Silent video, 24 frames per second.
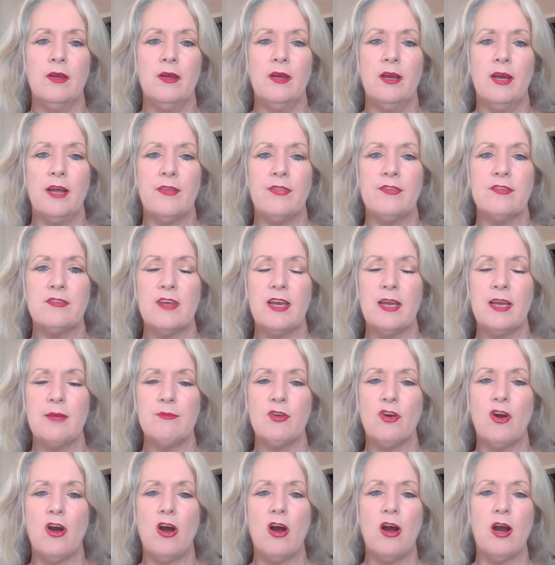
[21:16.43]
At the same
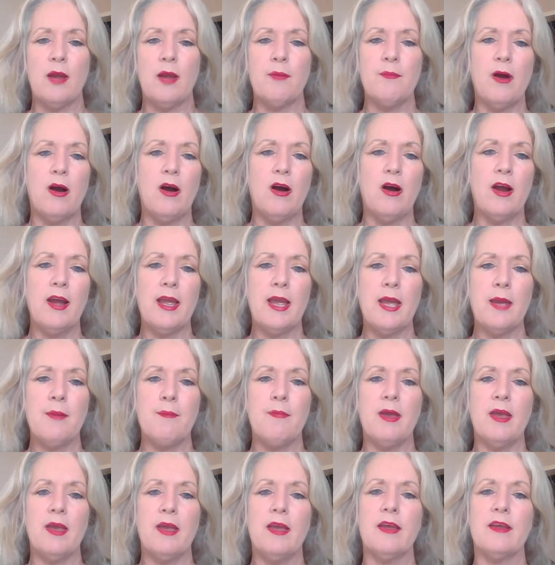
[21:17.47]
time,
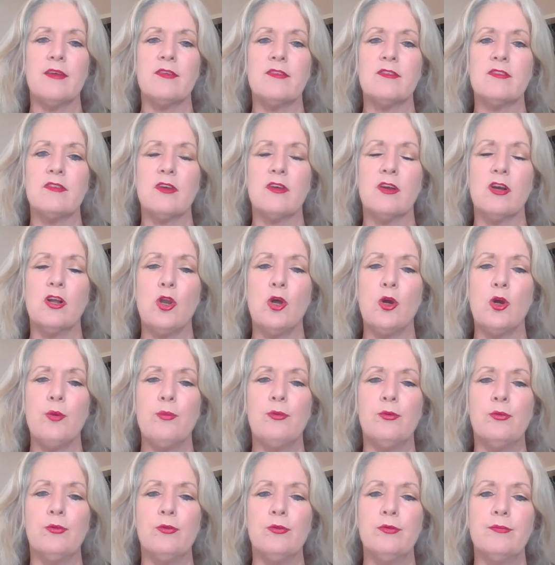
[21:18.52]
IMS
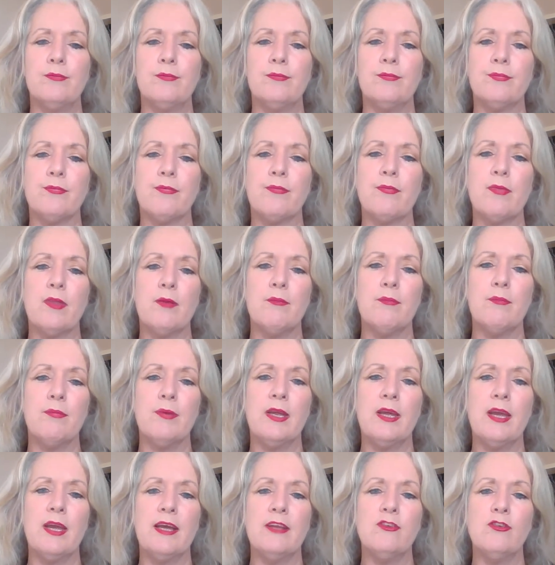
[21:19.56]
Global
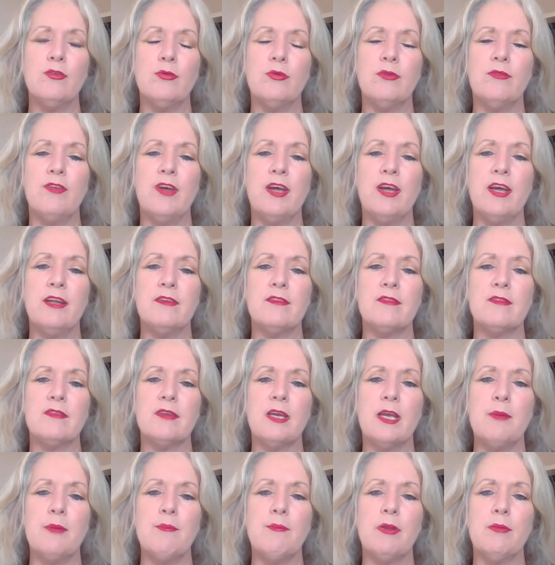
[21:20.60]
began to advance
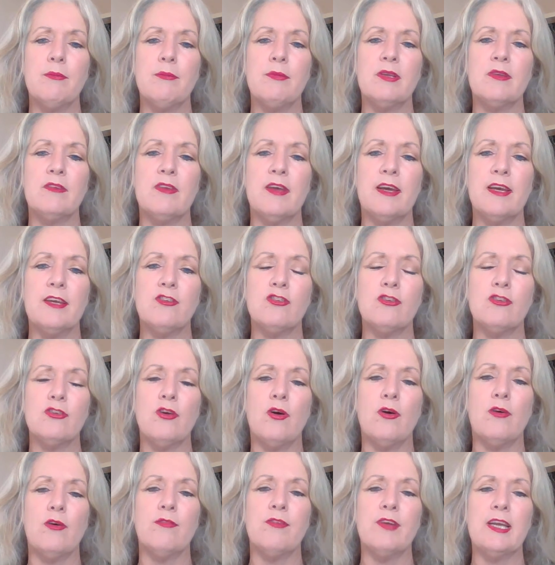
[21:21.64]
implementation
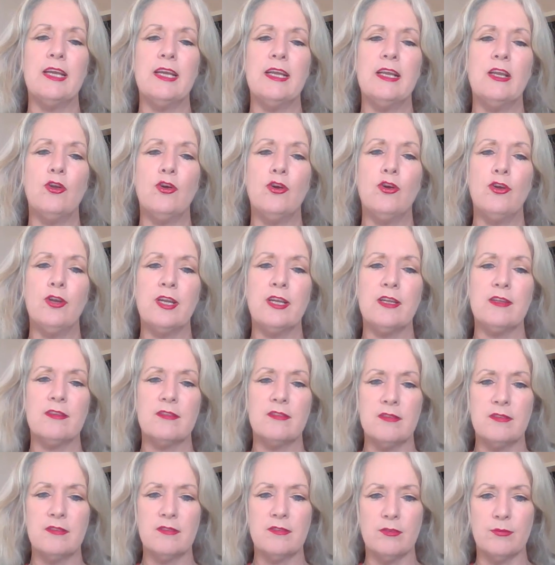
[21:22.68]
of e-learning
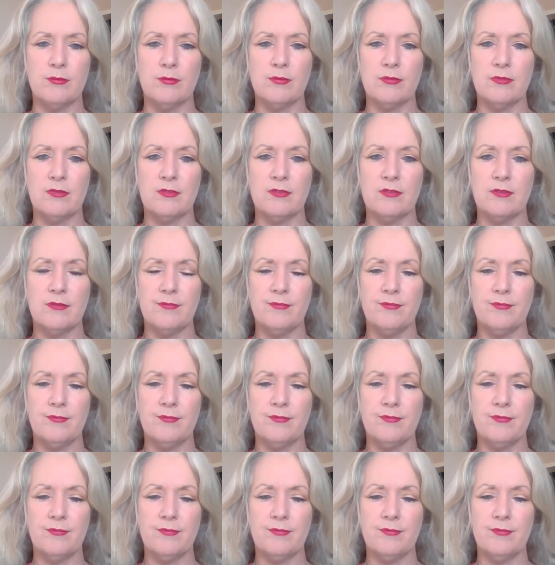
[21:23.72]
systems.